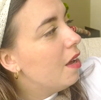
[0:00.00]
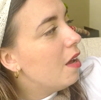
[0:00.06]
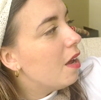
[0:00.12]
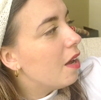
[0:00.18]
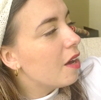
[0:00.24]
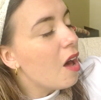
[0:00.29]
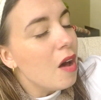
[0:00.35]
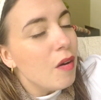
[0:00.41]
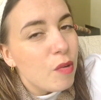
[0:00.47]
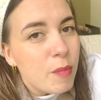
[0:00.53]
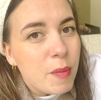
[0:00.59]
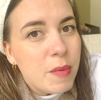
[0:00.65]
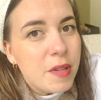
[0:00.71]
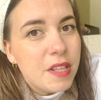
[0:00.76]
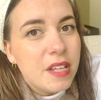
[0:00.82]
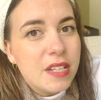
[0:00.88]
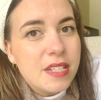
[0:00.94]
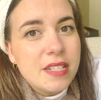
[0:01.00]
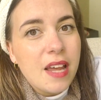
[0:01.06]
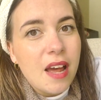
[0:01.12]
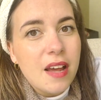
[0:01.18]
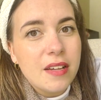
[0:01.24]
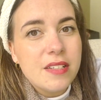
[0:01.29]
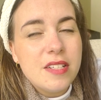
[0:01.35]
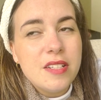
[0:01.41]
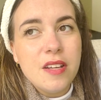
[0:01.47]
I can't remember the
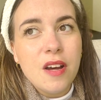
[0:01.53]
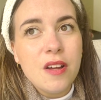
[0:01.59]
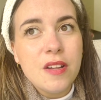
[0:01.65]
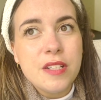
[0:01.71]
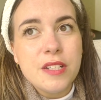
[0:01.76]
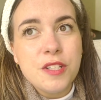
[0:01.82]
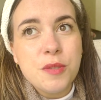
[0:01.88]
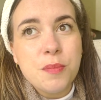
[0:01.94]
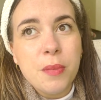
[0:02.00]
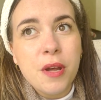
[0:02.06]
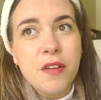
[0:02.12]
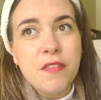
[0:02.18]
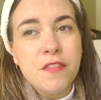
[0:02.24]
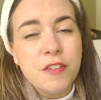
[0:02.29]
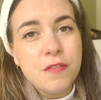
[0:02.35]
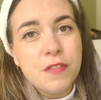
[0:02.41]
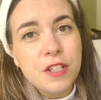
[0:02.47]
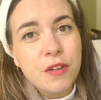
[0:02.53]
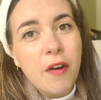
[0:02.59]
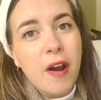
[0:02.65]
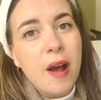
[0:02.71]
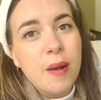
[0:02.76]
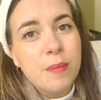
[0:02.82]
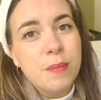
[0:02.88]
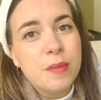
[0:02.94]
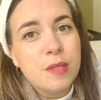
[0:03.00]
exact yardage per 50
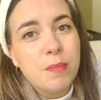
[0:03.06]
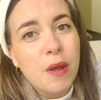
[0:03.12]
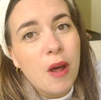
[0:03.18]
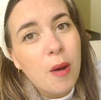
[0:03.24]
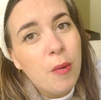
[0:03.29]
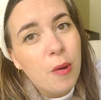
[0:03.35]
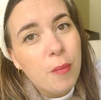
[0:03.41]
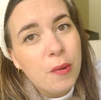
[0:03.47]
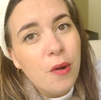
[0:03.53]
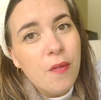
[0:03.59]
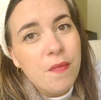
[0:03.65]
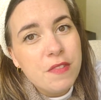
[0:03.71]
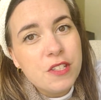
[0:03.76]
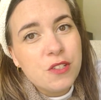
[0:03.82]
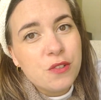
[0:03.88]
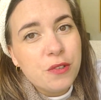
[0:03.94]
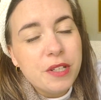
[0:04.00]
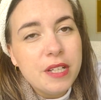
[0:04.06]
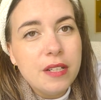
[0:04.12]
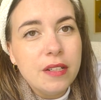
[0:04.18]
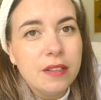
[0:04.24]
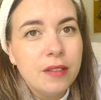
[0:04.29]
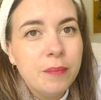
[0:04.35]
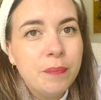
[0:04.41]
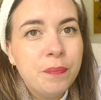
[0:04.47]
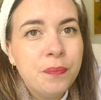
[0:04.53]
grams, but I'll pop it on the screen.